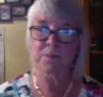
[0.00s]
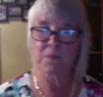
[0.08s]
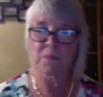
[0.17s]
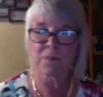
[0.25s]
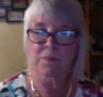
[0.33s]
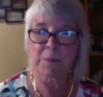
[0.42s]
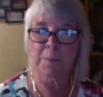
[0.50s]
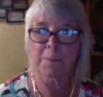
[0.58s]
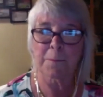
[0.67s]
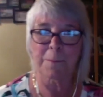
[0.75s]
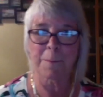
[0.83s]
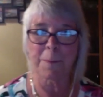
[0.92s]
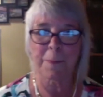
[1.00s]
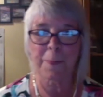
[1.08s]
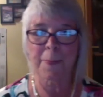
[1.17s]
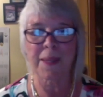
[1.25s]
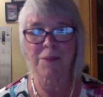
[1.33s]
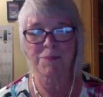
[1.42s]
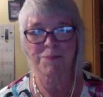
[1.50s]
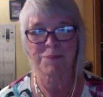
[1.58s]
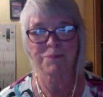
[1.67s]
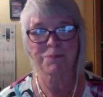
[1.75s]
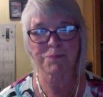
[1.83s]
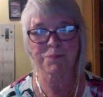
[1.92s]
Mm-hmm. Thank you,
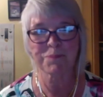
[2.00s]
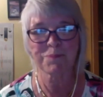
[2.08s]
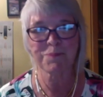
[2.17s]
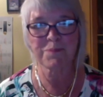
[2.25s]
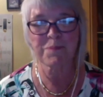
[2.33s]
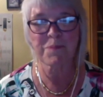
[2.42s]
Hilary. Could you